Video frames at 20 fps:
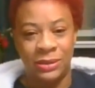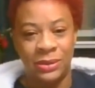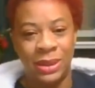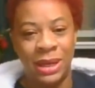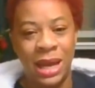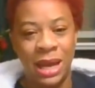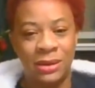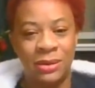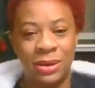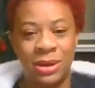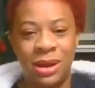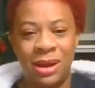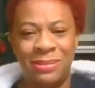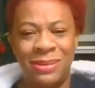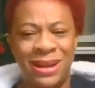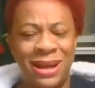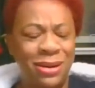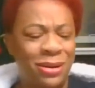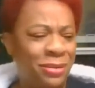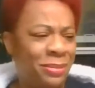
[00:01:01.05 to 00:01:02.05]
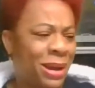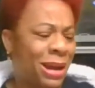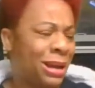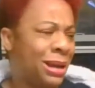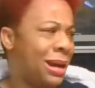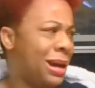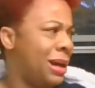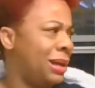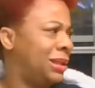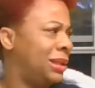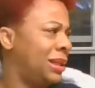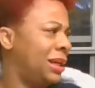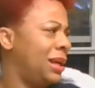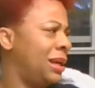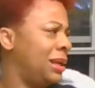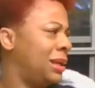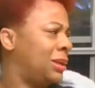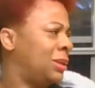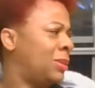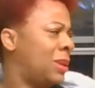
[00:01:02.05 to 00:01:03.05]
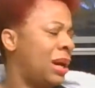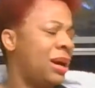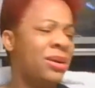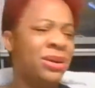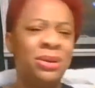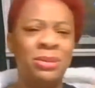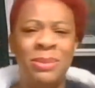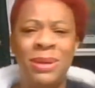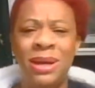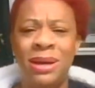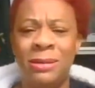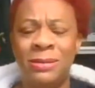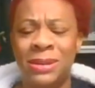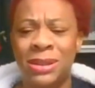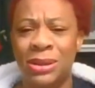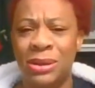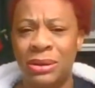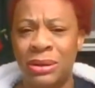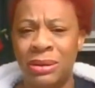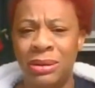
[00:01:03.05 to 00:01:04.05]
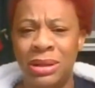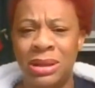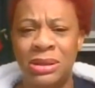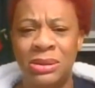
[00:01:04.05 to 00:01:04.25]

Okay. I know y'all be like, oh my God, Janice, why you be up so early?